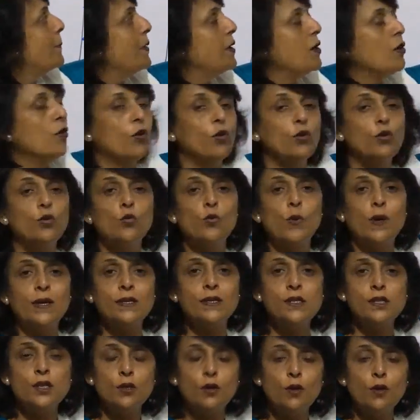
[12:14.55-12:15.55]
PO2
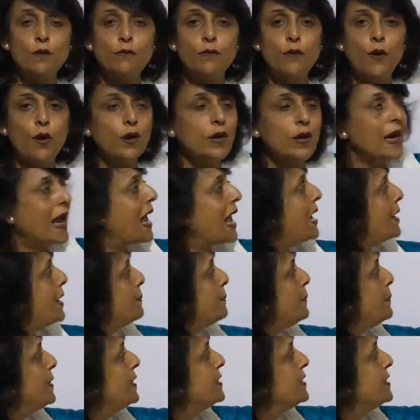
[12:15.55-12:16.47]
104 and